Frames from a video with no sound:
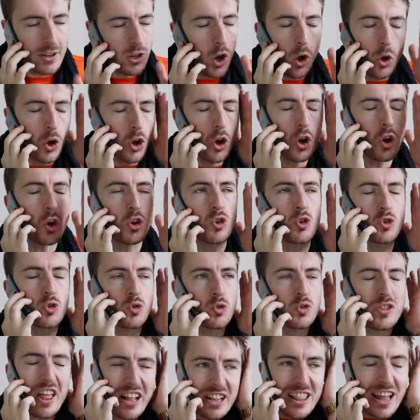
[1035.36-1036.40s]
Yeah, no, no, no,
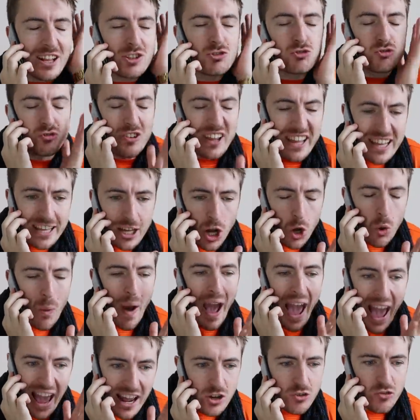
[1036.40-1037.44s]
no, that, that's Rico
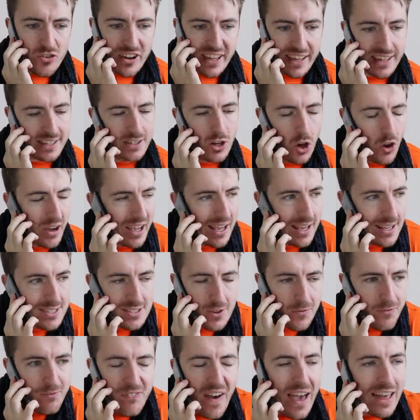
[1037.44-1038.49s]
Henry. No,
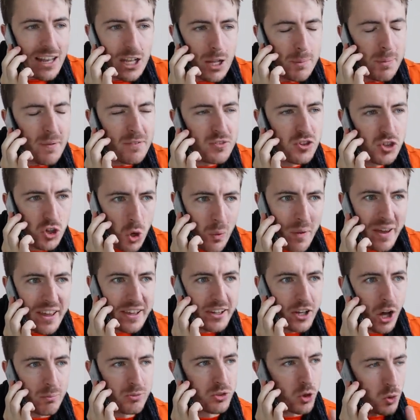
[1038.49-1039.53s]
he's a fat lump of
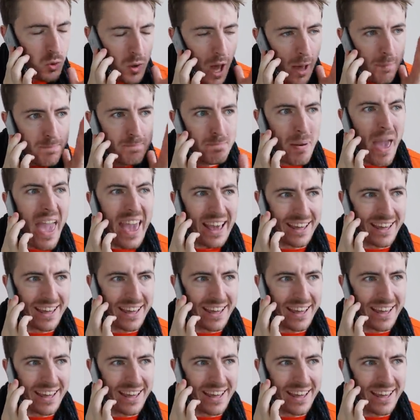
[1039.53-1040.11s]
chewing gum. Do not